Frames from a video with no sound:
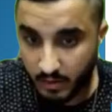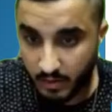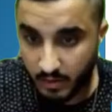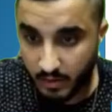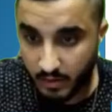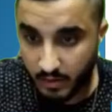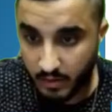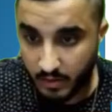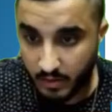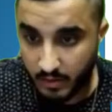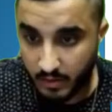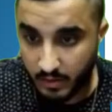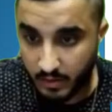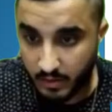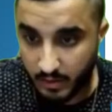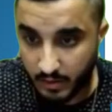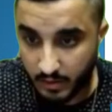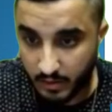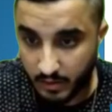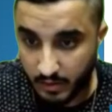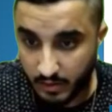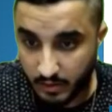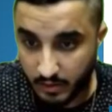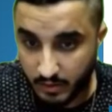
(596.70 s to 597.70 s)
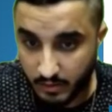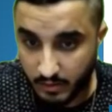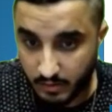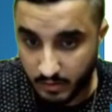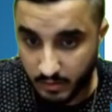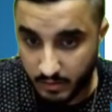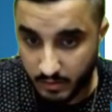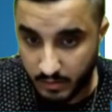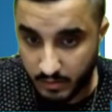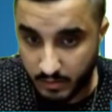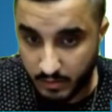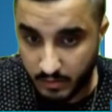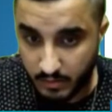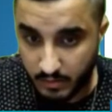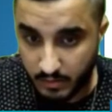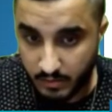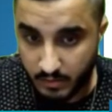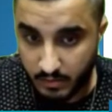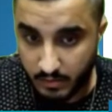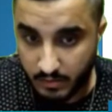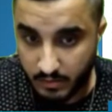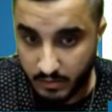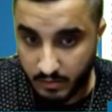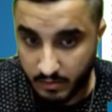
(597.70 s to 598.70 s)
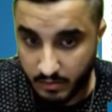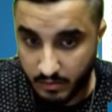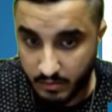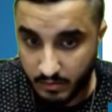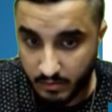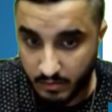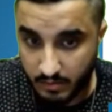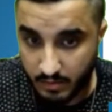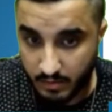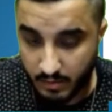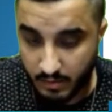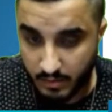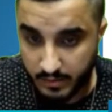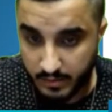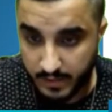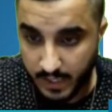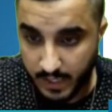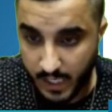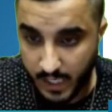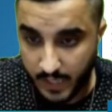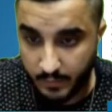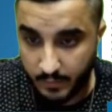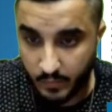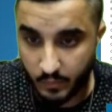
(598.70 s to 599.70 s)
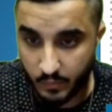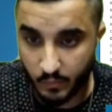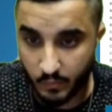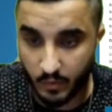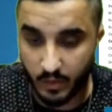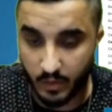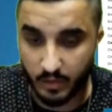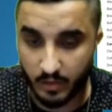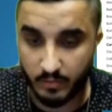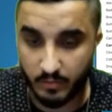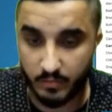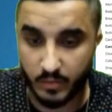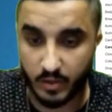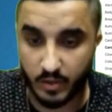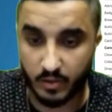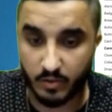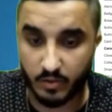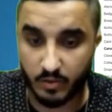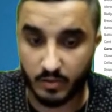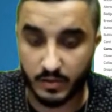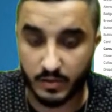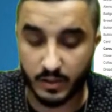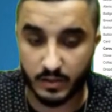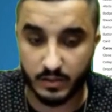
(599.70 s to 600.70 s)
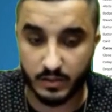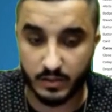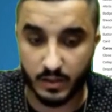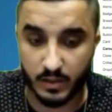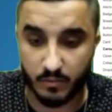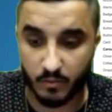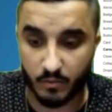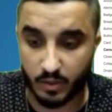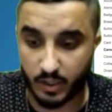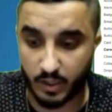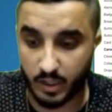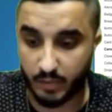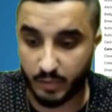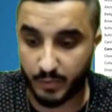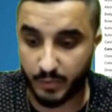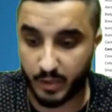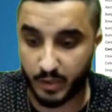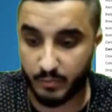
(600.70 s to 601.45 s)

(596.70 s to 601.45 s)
is a timed one, but it looks like it's not working on my